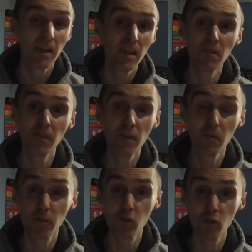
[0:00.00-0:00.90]
even there
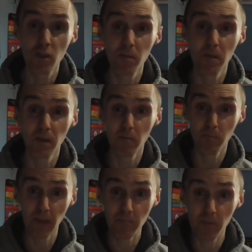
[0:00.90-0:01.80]
was used to be
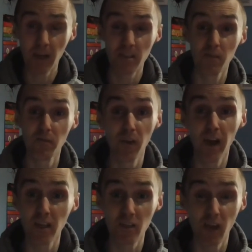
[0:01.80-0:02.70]
like big massive
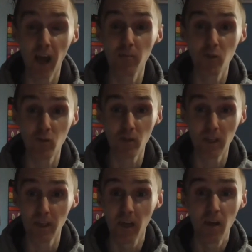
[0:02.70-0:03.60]
vats
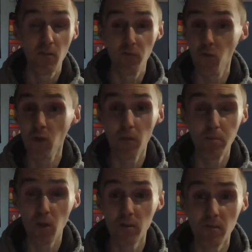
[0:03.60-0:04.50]
absolutely full of
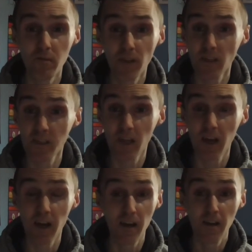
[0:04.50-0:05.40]
blood and things like
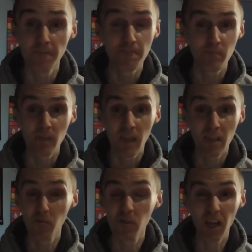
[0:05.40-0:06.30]
that.
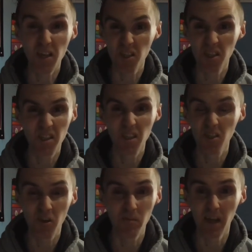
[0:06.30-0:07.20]
You would actually see
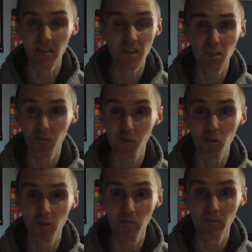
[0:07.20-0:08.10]
some idiots
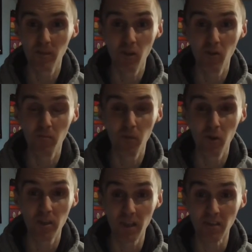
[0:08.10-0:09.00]
pushing young
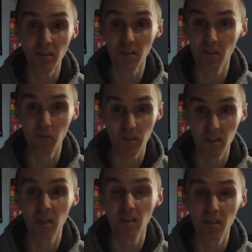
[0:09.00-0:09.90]
boys into it that were
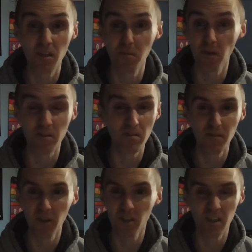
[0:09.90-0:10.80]
scared of the blood and
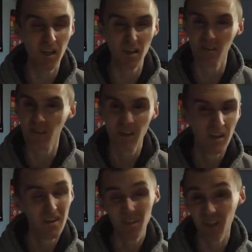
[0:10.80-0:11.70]
things like that. And
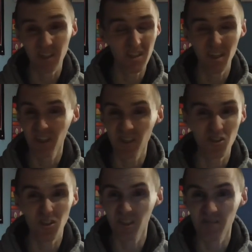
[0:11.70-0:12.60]
like I say, it's
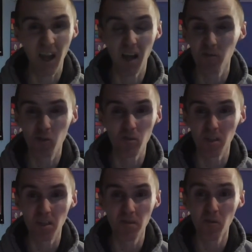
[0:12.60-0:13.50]
just
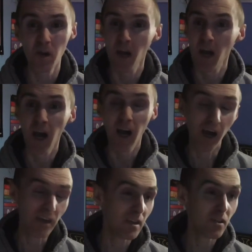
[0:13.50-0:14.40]
absolutely evil.
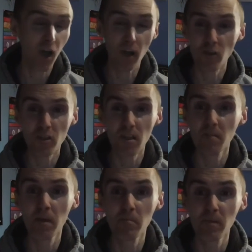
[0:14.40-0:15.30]
I used to
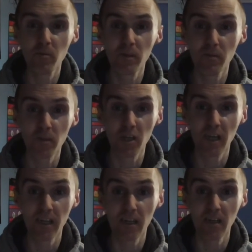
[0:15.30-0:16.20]
remember when you were
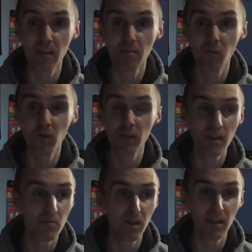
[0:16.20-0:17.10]
checking in the
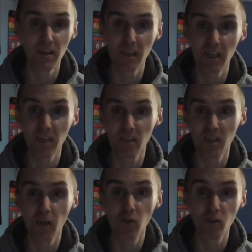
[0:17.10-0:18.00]
morning, coming in at the gates,
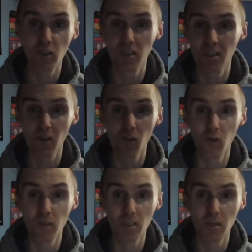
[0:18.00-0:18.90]
and you used to see the
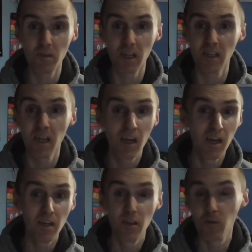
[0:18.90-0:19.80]
lorries coming in.
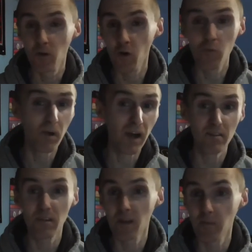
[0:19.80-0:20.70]
They were all
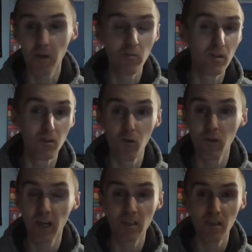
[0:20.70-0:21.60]
battering about and
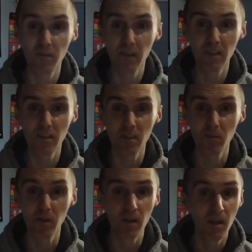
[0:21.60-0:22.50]
all kinds of things, and they
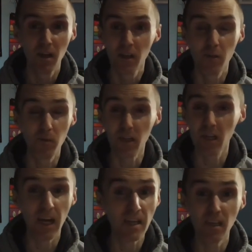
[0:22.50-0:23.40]
were
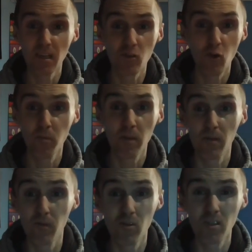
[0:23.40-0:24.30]
crying at the top of
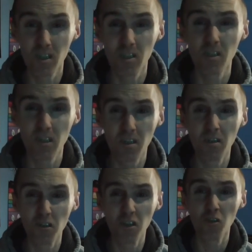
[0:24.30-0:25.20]
their voices.
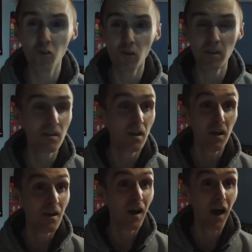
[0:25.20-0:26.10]
You knew, and
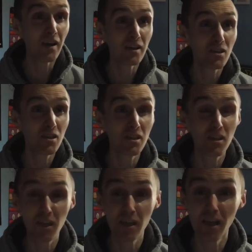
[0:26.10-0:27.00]
I could see that.
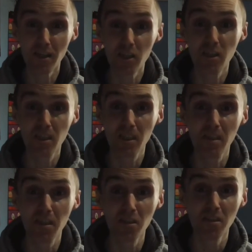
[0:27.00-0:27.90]
You could actually see the
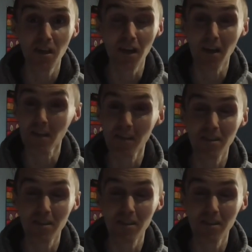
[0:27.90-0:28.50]
tears in their eyes.